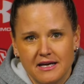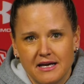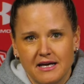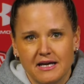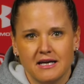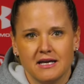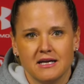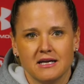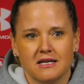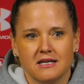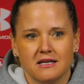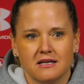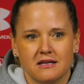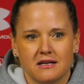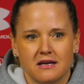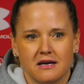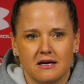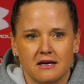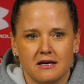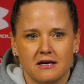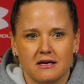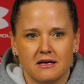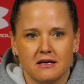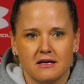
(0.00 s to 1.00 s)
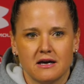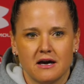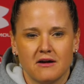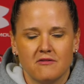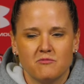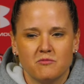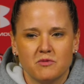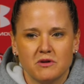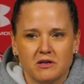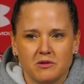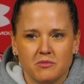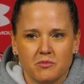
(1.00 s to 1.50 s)
And
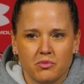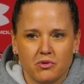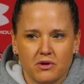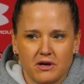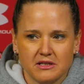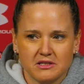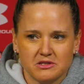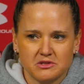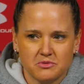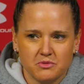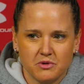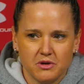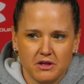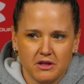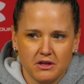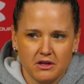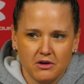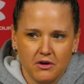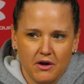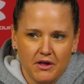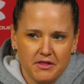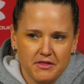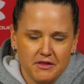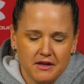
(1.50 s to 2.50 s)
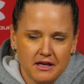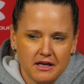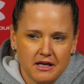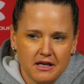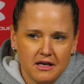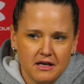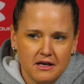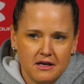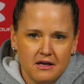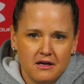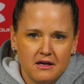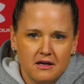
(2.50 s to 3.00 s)
I've been impressed with, you know, I think